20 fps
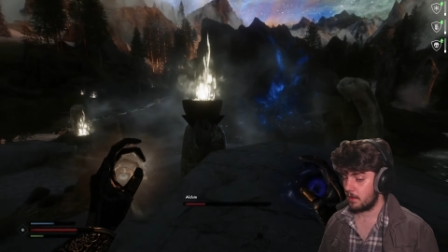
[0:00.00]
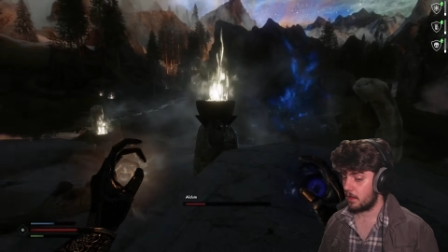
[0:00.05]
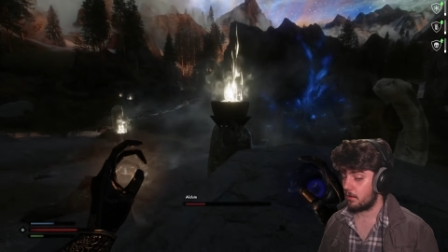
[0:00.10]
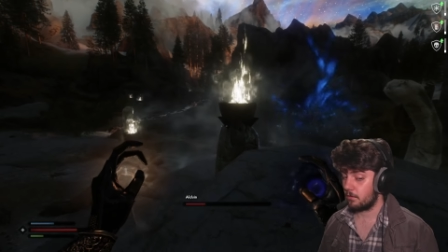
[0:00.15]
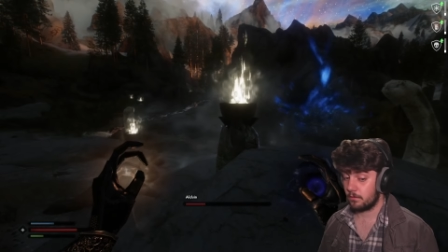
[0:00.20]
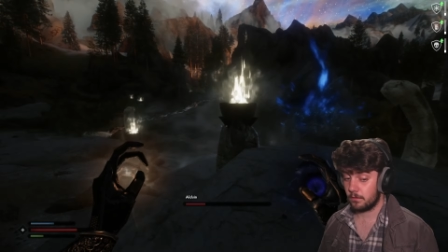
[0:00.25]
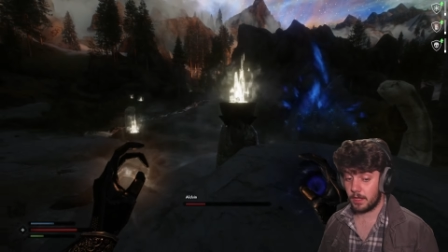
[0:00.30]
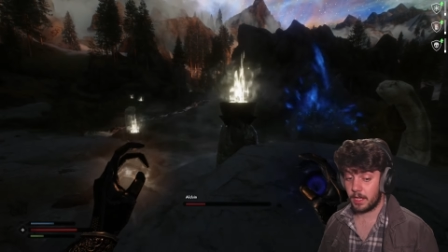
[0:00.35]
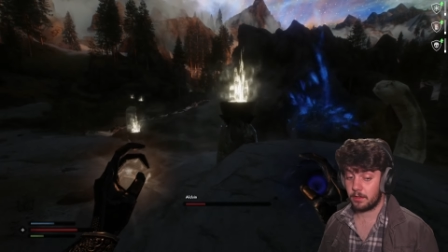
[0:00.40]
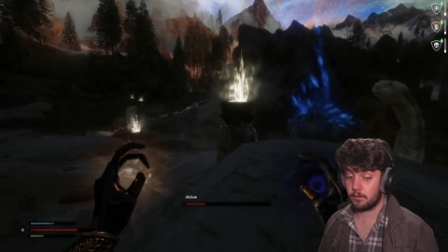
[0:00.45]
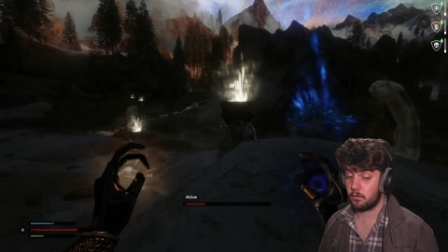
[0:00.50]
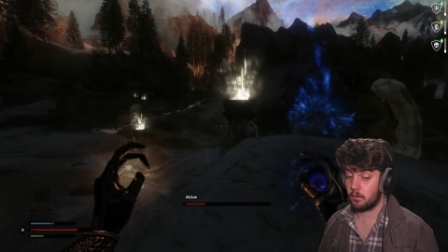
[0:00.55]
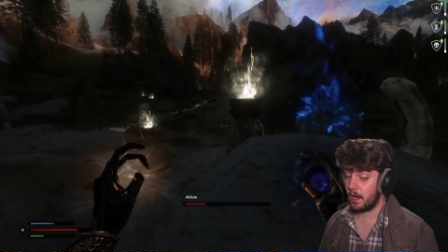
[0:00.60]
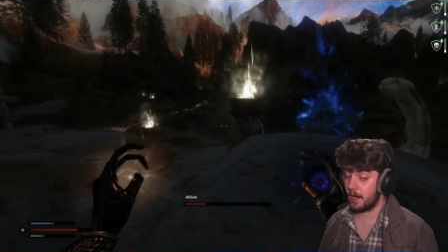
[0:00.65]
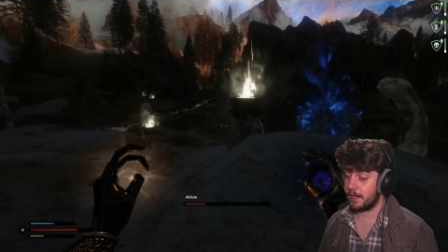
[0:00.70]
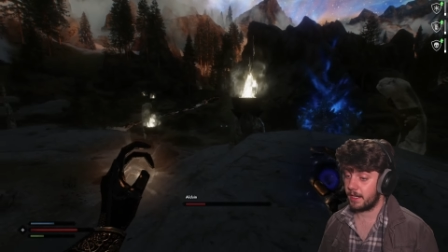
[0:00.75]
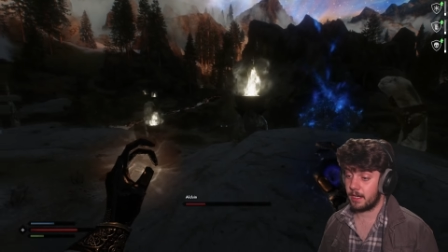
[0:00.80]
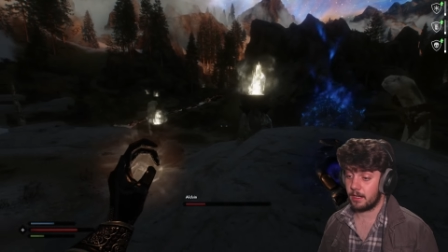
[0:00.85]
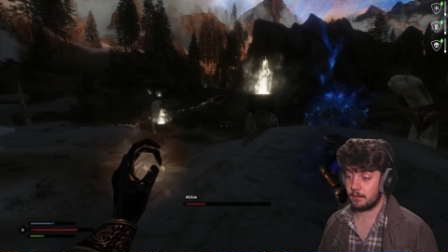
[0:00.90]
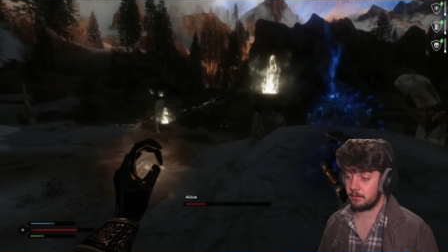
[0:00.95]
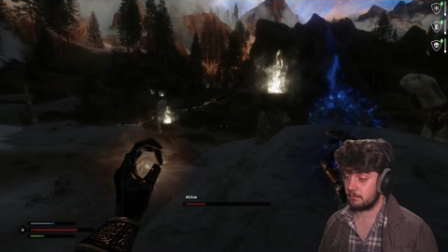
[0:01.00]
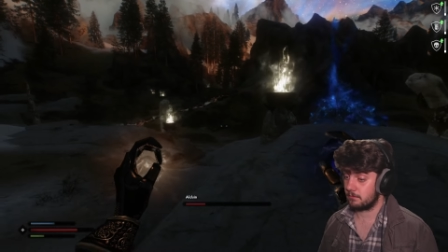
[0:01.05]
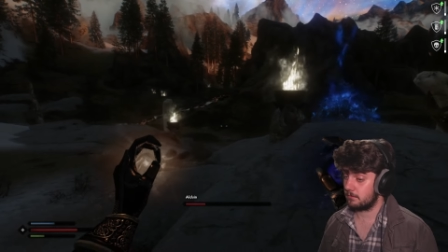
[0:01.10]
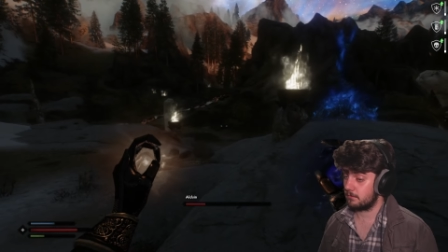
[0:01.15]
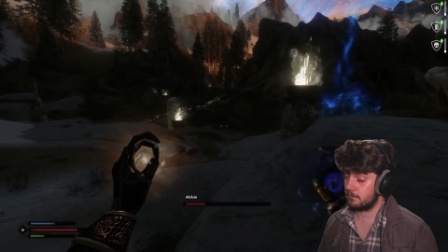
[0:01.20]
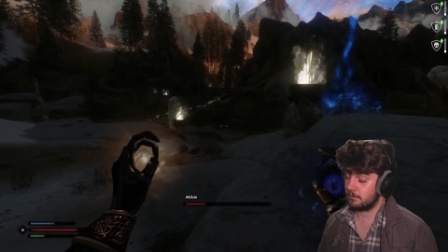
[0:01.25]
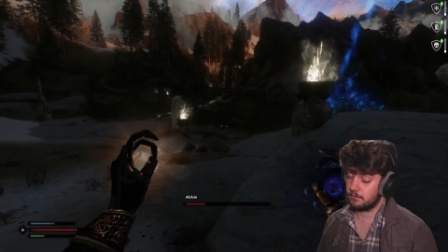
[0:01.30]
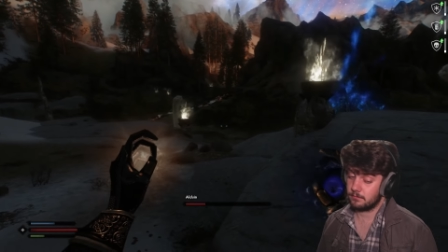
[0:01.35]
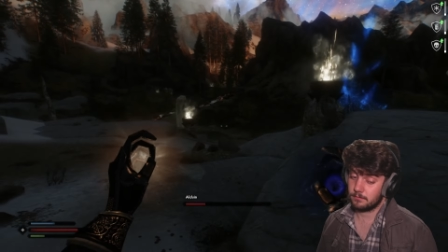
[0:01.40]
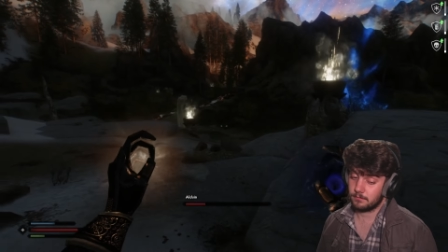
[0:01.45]
Like right now.
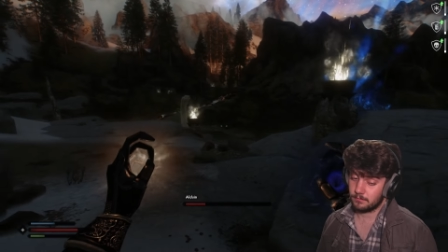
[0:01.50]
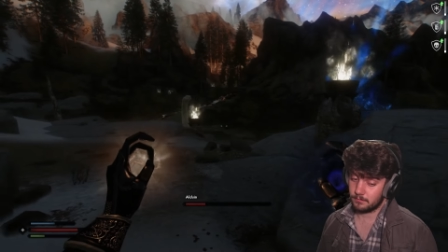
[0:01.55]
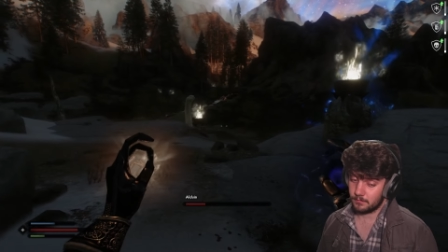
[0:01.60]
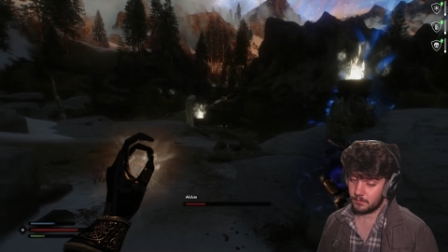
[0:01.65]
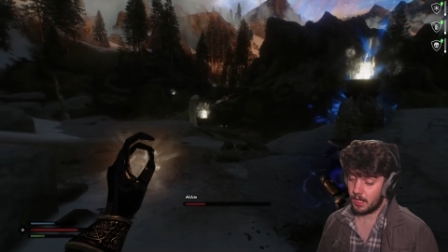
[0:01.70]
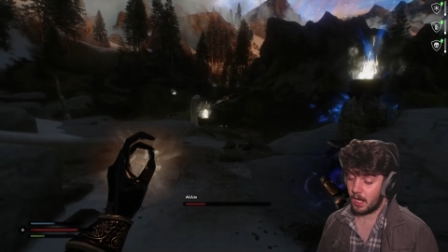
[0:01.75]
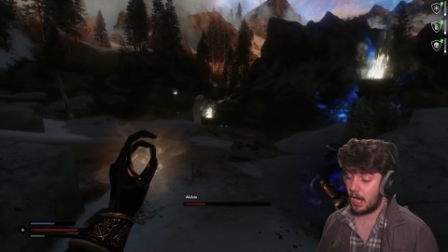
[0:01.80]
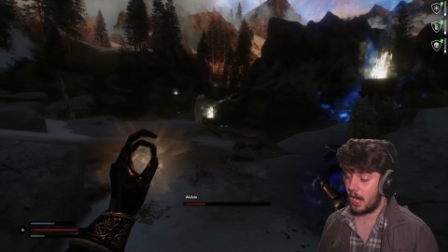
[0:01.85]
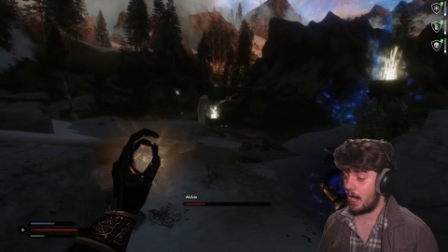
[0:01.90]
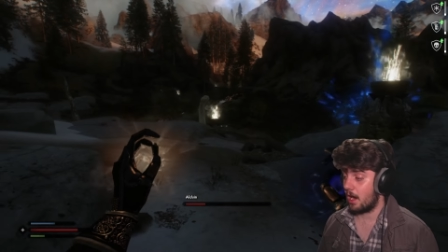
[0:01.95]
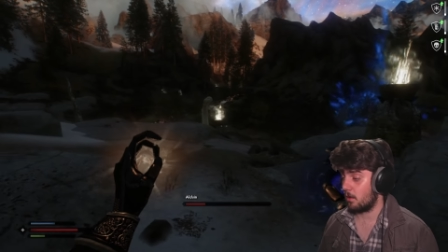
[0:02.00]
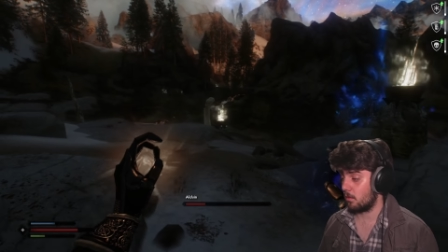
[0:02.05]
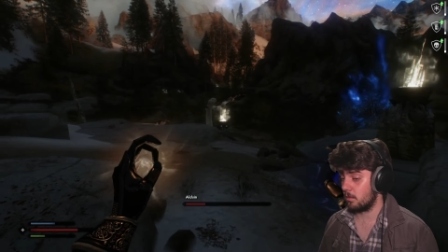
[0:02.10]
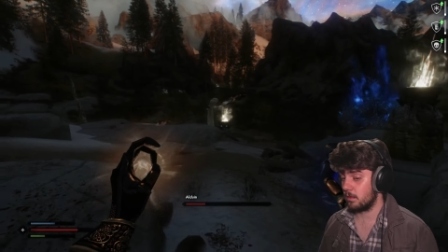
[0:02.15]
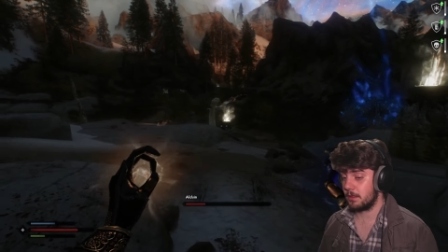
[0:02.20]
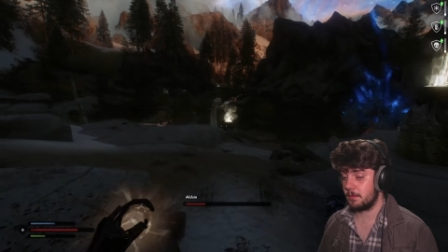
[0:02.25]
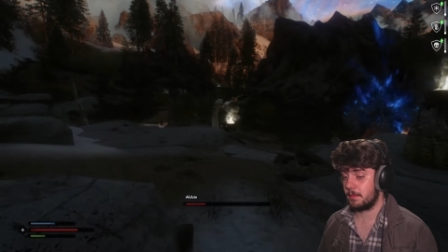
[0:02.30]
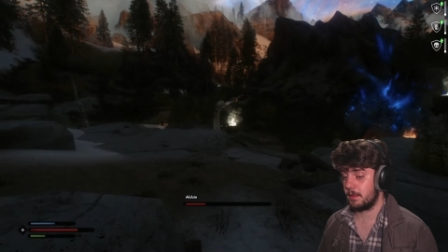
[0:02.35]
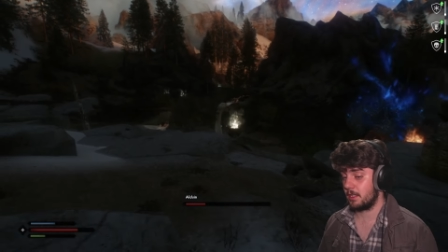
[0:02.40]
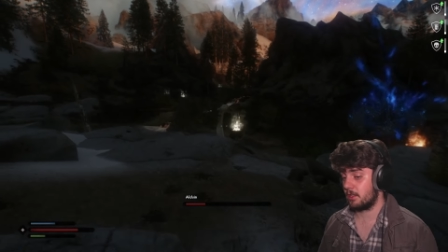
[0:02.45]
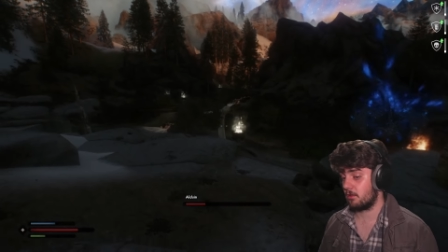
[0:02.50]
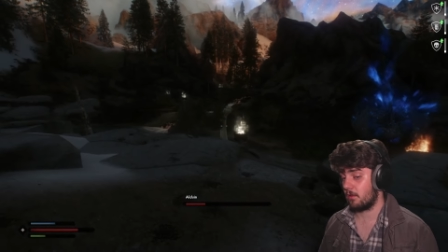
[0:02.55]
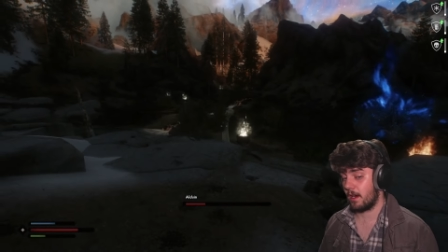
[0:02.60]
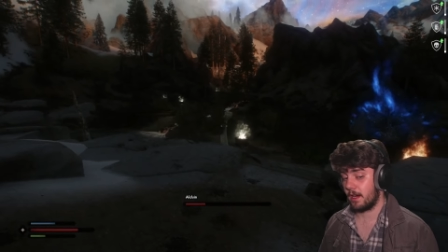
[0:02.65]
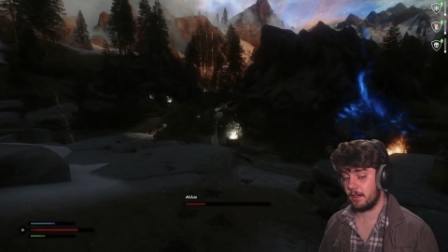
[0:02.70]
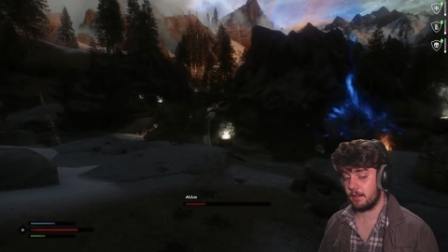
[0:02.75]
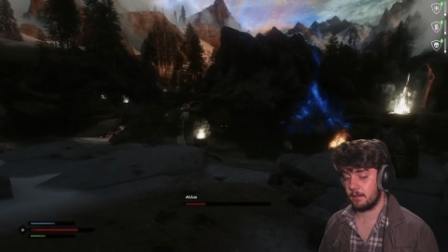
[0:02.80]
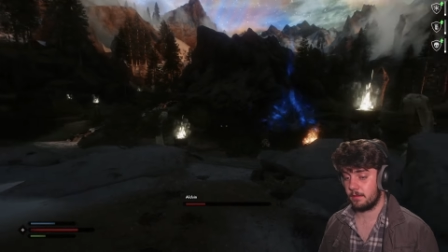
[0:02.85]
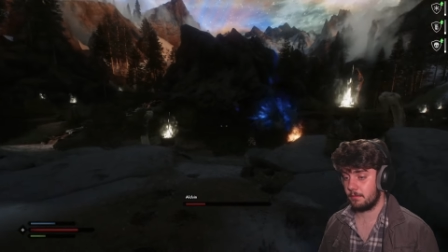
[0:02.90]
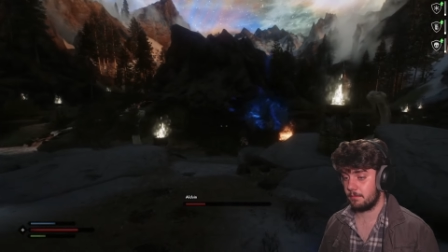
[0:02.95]
Uh, would be
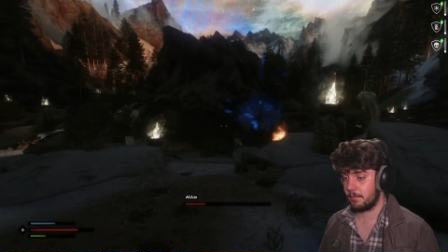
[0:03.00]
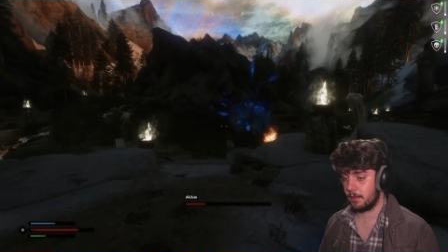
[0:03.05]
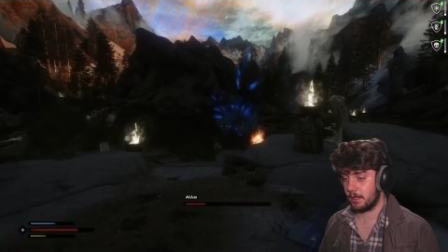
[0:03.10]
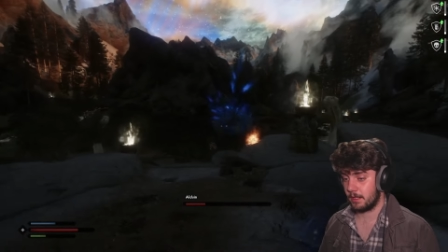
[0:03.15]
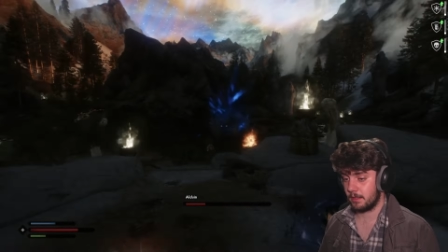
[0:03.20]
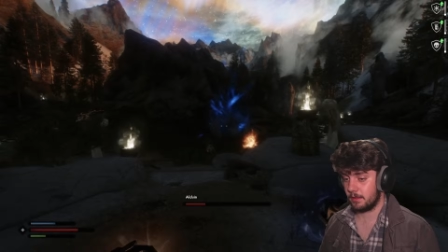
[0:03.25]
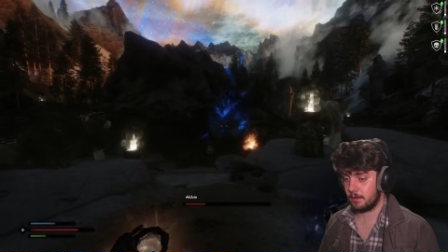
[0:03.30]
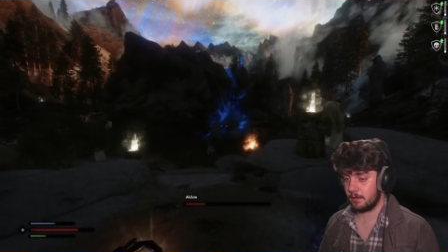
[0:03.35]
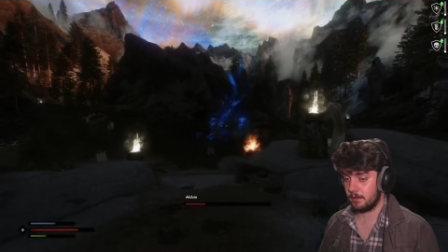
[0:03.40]
great, but